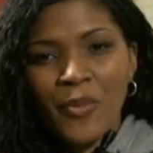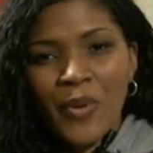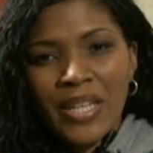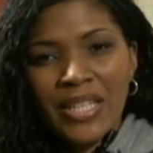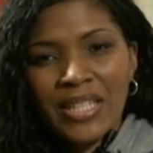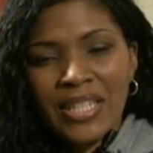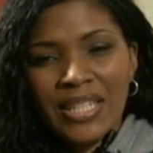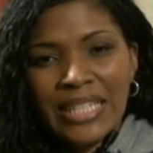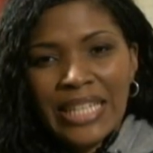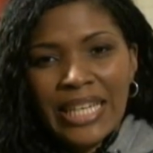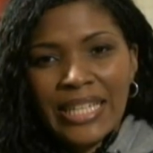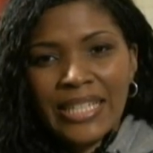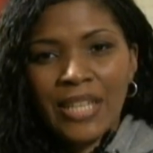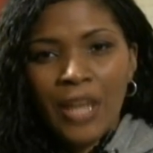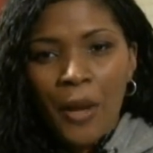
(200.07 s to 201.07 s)
braids can
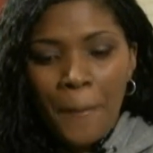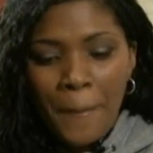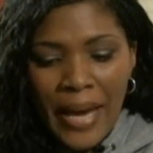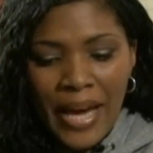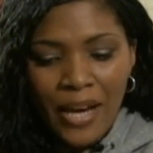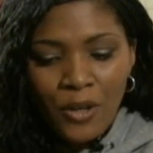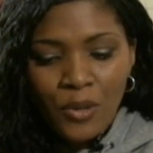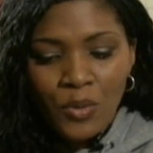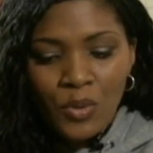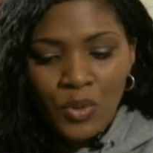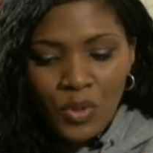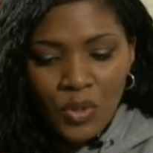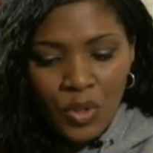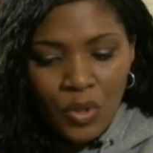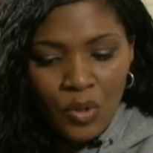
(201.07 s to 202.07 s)
last about
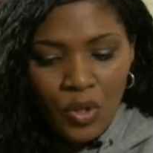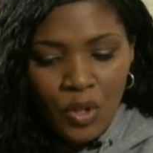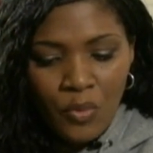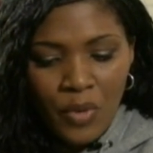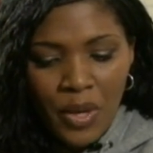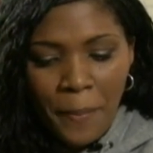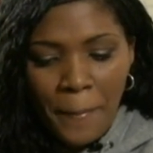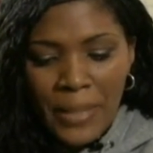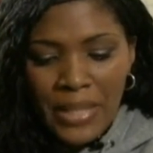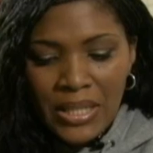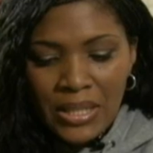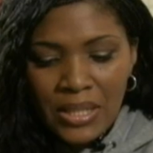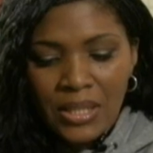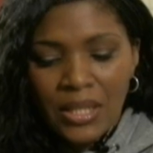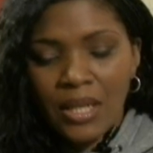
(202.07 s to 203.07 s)
2 to 3
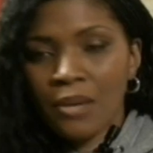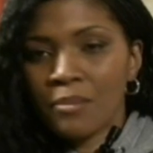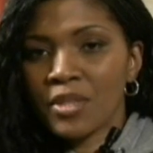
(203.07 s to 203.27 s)
months.